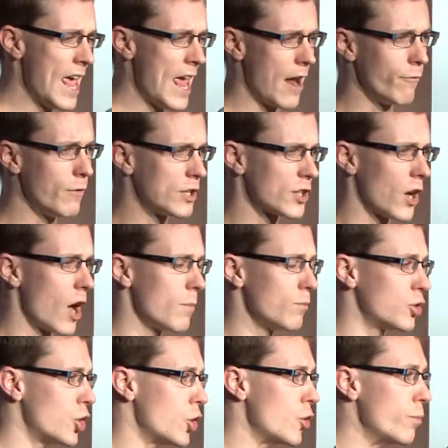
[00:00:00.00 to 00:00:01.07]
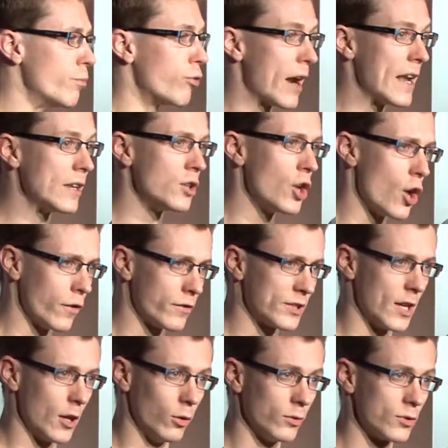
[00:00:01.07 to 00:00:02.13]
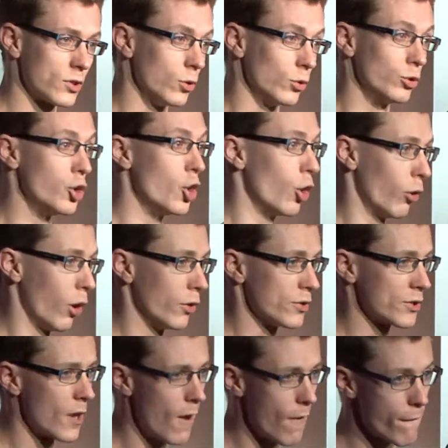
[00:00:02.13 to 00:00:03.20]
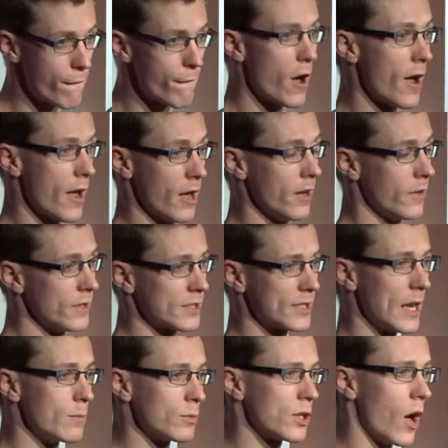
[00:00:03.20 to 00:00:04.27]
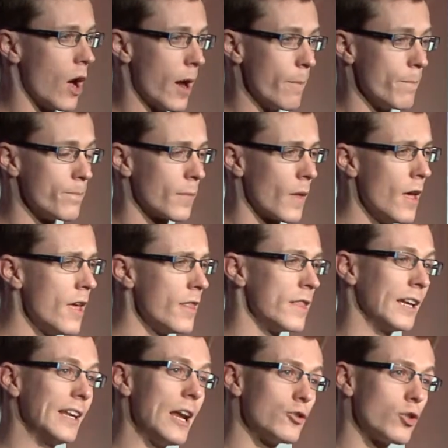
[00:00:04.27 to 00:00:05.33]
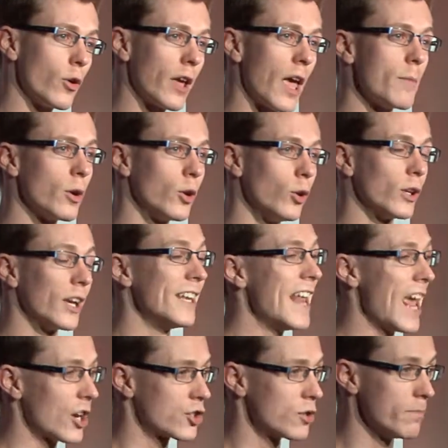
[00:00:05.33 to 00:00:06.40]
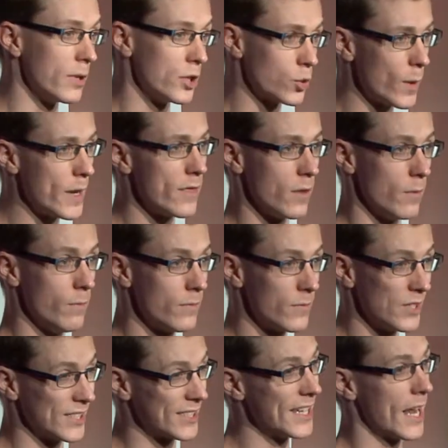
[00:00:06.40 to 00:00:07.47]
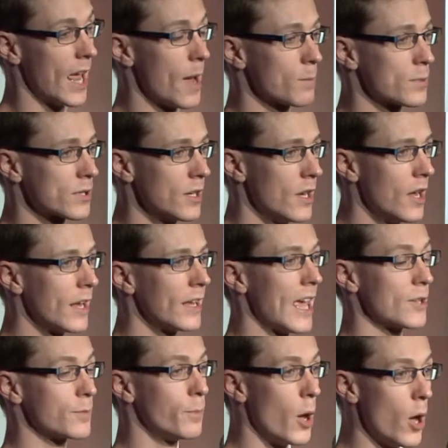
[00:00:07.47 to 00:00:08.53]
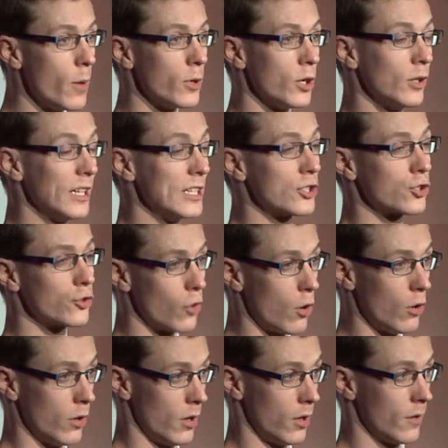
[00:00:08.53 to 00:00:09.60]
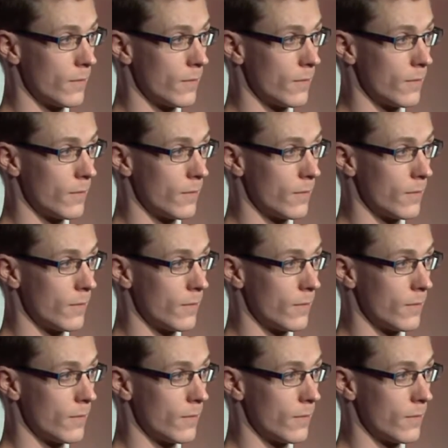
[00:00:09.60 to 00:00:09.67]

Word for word: every time two brain nerve cells, called neurons, fire at the same time, the electrochemical connection between them, the synapse, gets permanently stronger.